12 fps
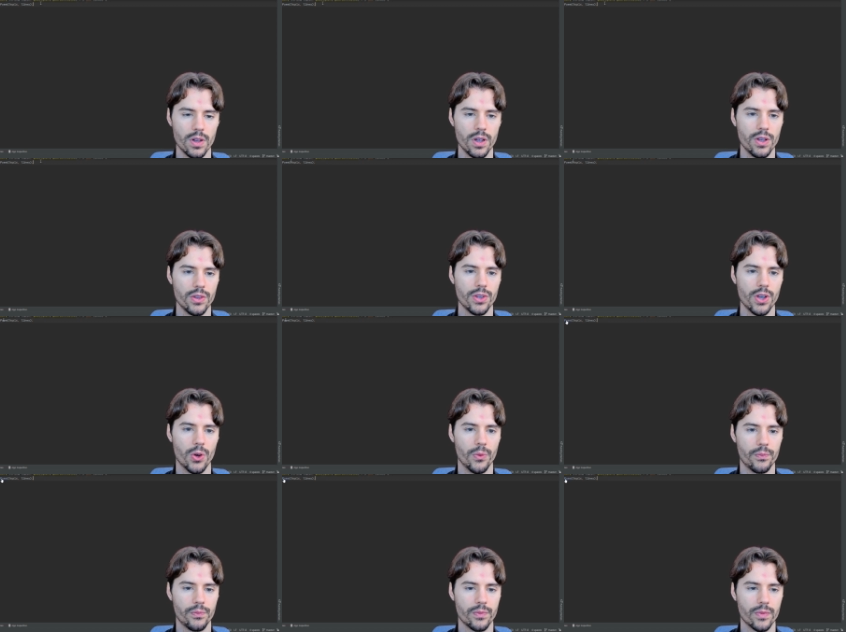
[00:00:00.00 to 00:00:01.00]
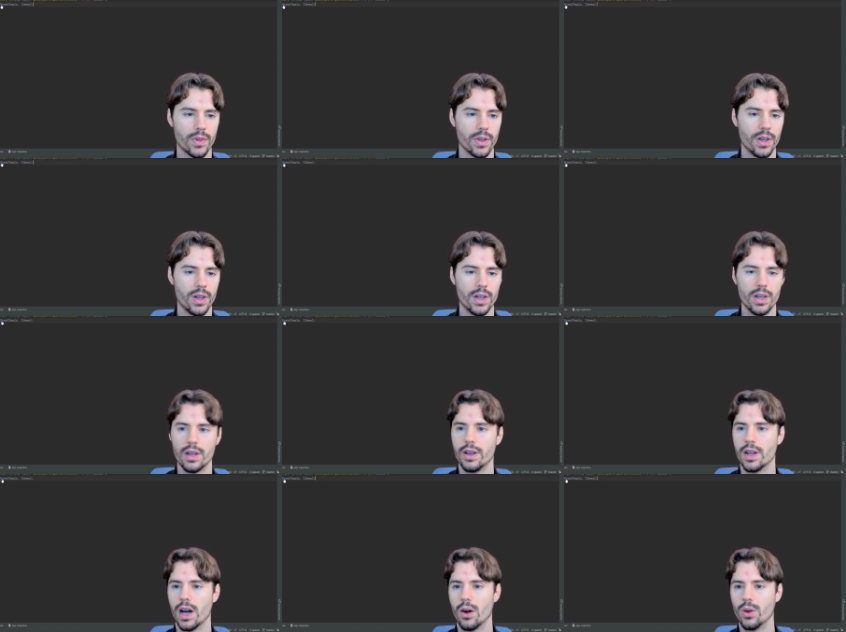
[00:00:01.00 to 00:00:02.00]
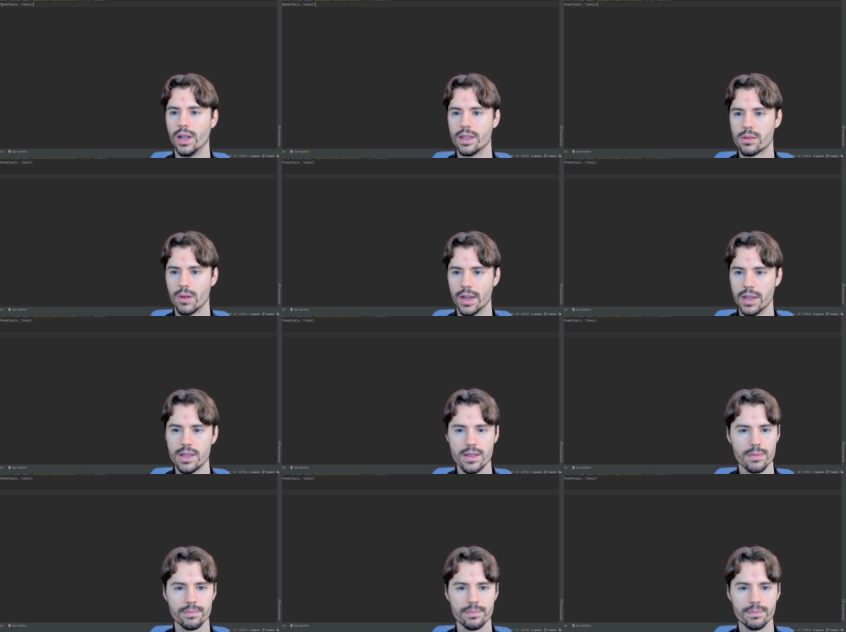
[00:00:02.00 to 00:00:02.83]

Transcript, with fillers: So now let's run this.